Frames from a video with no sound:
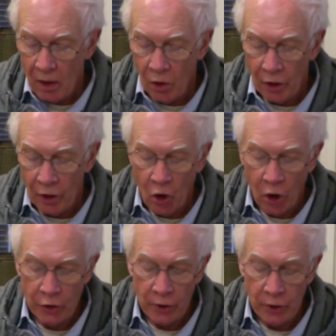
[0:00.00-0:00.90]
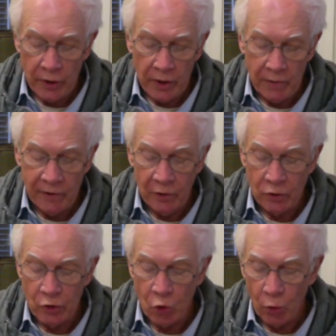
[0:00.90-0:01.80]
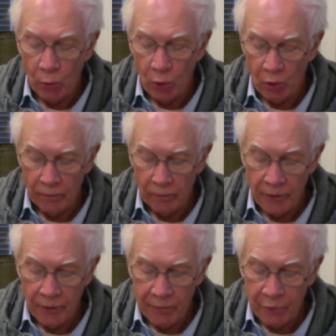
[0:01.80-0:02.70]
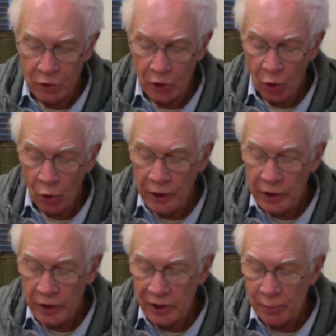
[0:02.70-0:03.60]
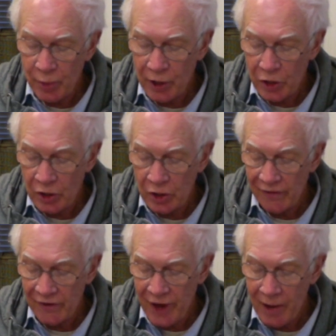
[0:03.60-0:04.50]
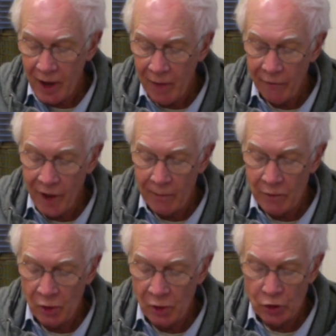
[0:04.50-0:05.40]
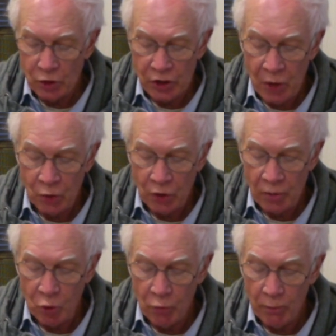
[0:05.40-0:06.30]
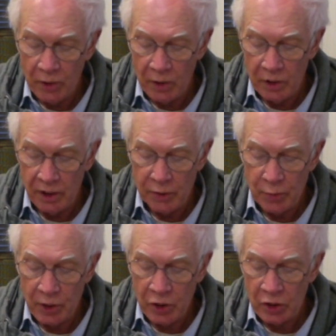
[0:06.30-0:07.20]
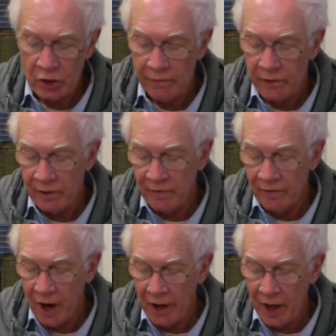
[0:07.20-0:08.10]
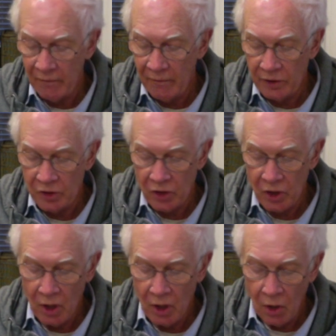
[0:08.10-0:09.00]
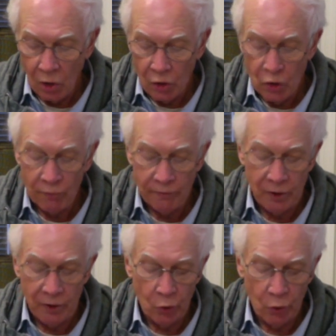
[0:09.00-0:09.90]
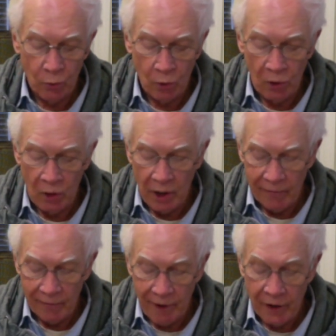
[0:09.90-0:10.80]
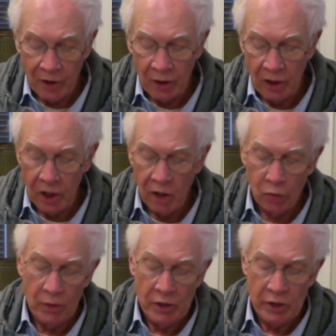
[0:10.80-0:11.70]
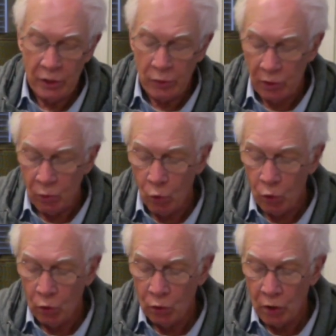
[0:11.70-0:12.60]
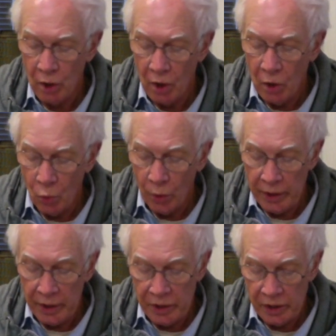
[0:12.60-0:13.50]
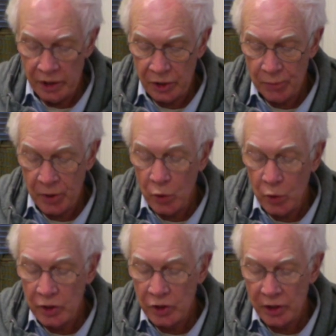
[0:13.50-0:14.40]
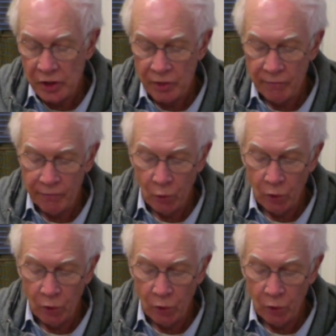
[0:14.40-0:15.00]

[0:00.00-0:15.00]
On the contrary, it feels normal. The first glorious expressions of that absolute sound and movement, the expressions of the divine heavens, also feel normal. And finally, our material world, when it is experienced as the